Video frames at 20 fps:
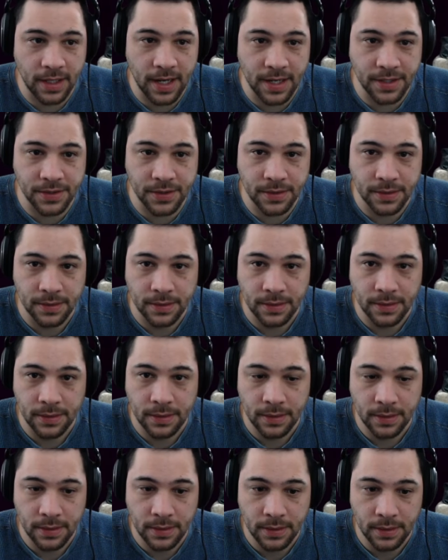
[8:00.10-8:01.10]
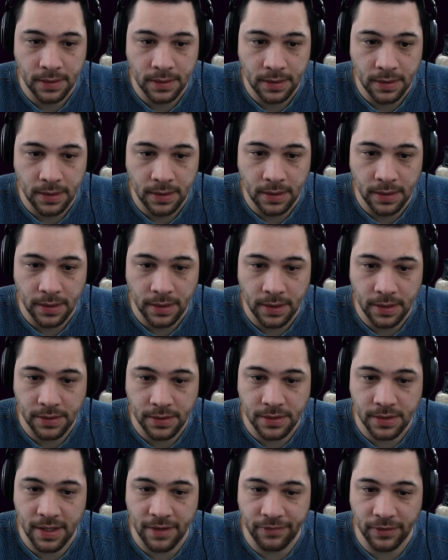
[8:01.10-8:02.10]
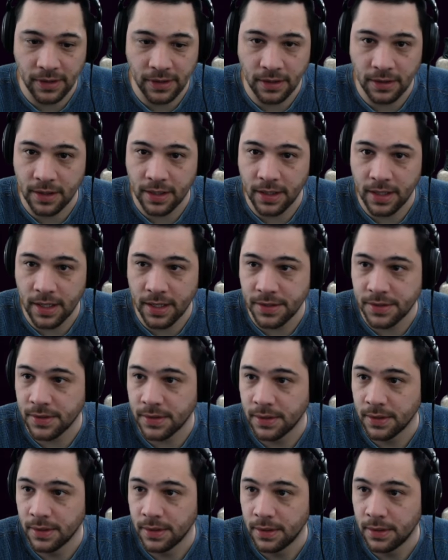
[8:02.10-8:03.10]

nicer. Things are definitely looking nicer.